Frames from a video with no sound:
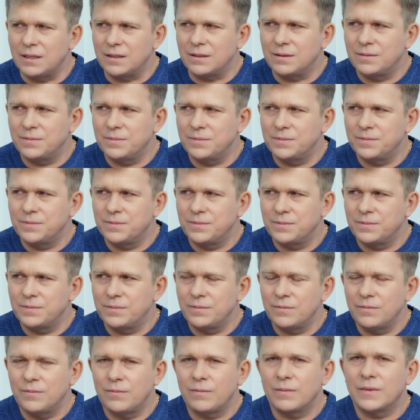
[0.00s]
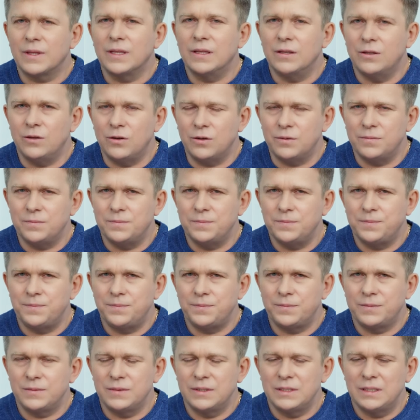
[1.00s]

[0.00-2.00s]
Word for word: is. However,